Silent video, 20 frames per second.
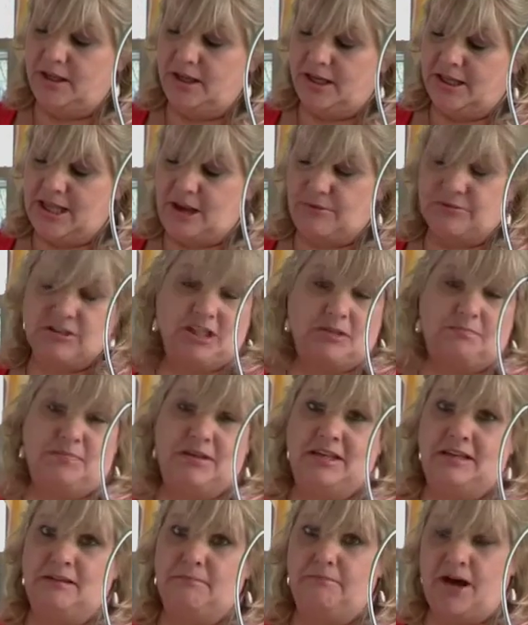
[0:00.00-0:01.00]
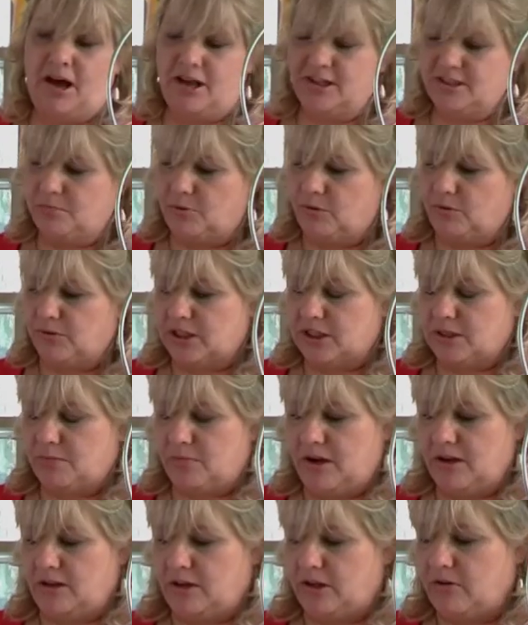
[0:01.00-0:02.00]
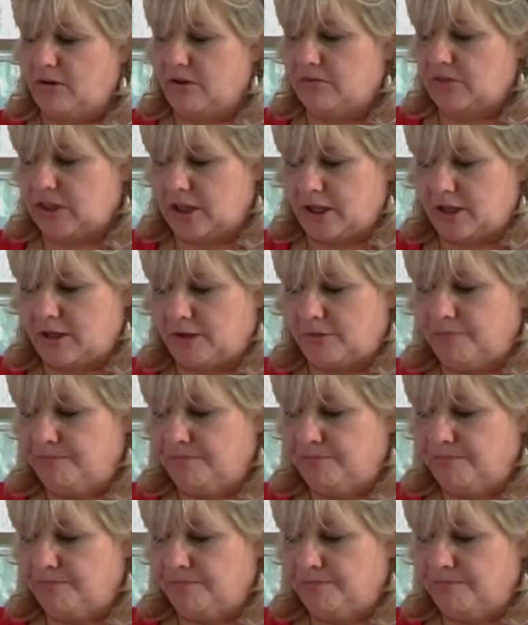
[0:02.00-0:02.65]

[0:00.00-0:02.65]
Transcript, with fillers: And that would just be impossible with the spray glue, I would think.